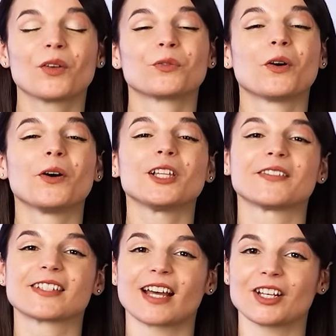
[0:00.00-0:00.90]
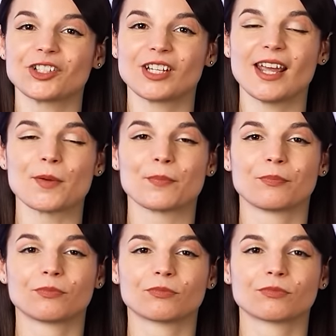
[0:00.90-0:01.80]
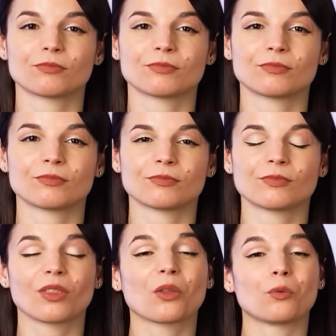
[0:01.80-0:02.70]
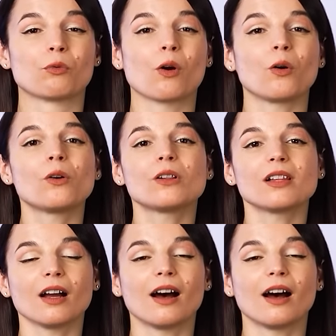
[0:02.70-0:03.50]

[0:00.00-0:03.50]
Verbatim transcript: Roll of Scotch tape. Roll